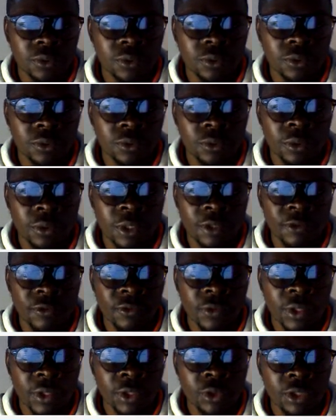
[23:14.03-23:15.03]
When
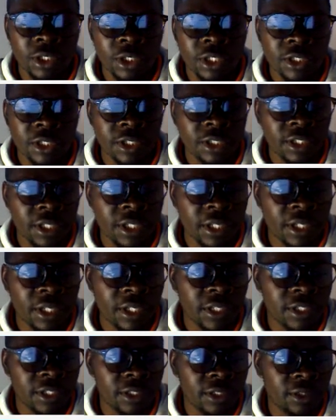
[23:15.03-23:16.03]
you change this
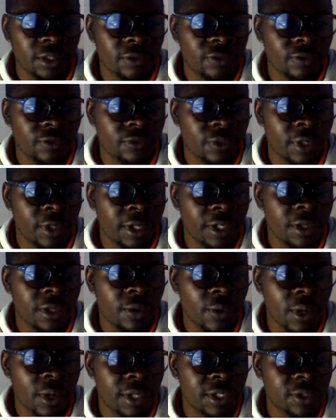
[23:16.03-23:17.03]
heading
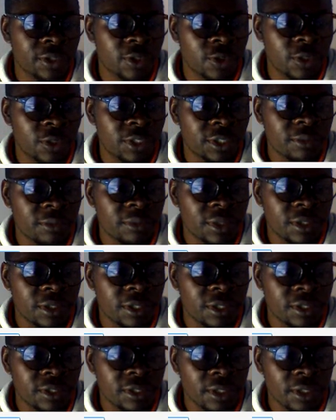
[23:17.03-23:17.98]
1 is always the biggest,